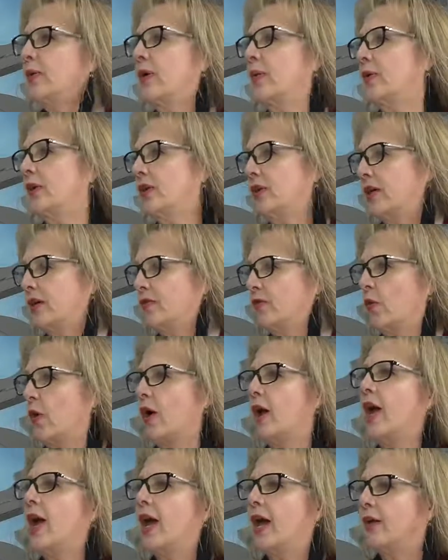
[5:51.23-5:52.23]
what we're looking
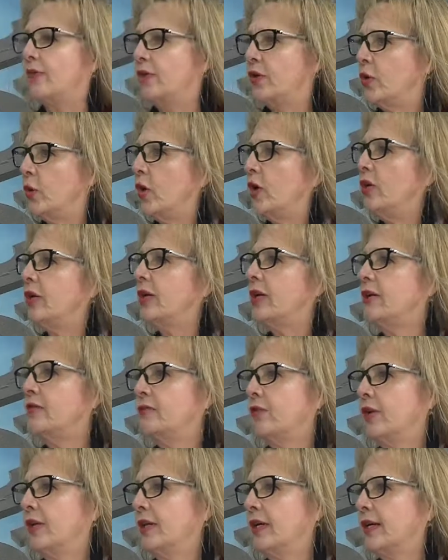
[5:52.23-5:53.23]
for. If you were looking
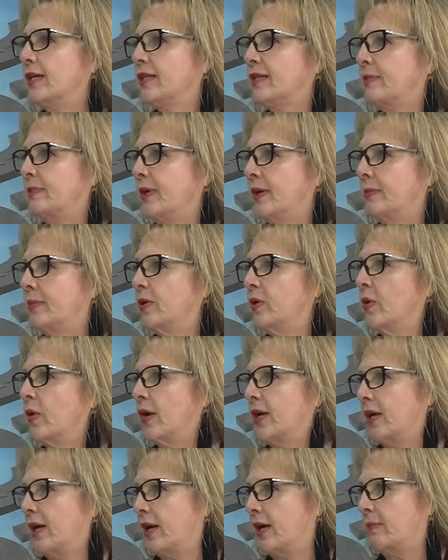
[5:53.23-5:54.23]
for a list of people who are
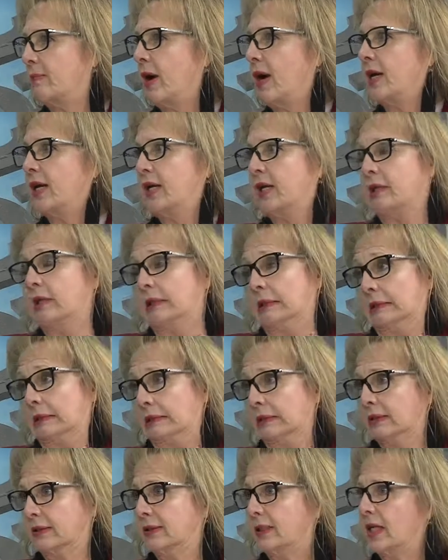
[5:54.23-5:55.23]
getting money,
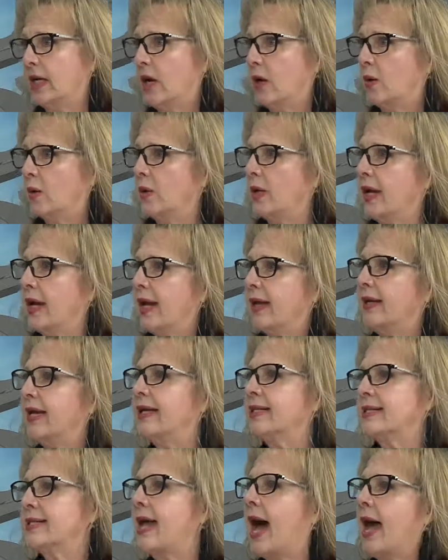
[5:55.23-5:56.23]
you know,
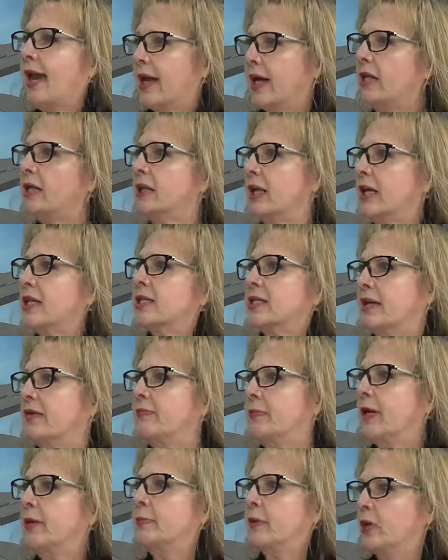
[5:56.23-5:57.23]
it's not a list of
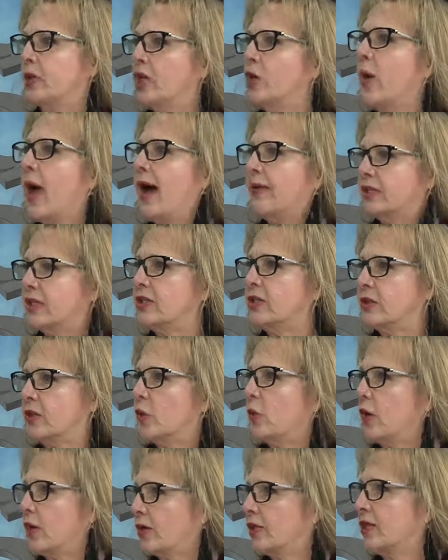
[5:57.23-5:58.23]
people. You have to do the
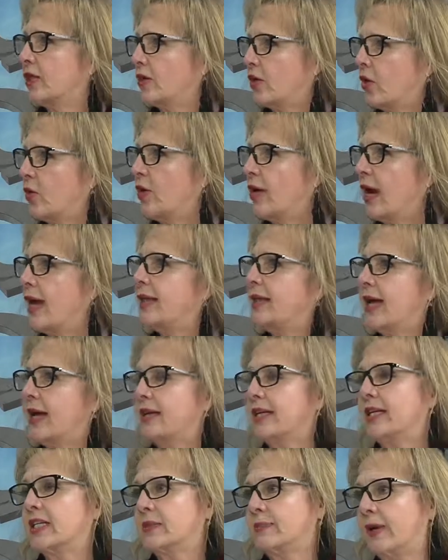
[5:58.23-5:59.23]
work to create right.
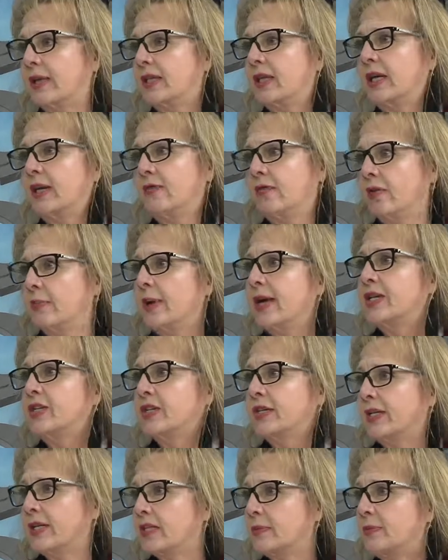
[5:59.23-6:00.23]
that list. But the
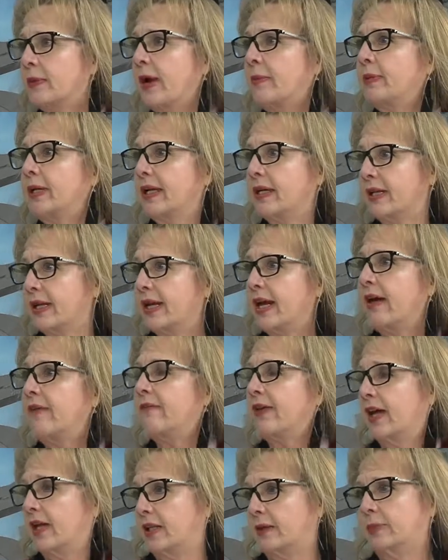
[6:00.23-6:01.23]
information is but publicly available.
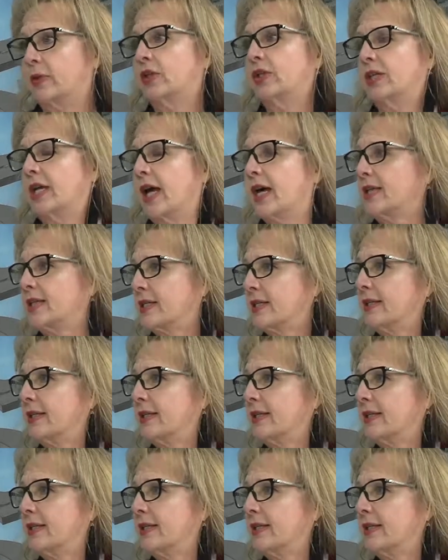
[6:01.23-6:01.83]
available. Wow. Yes.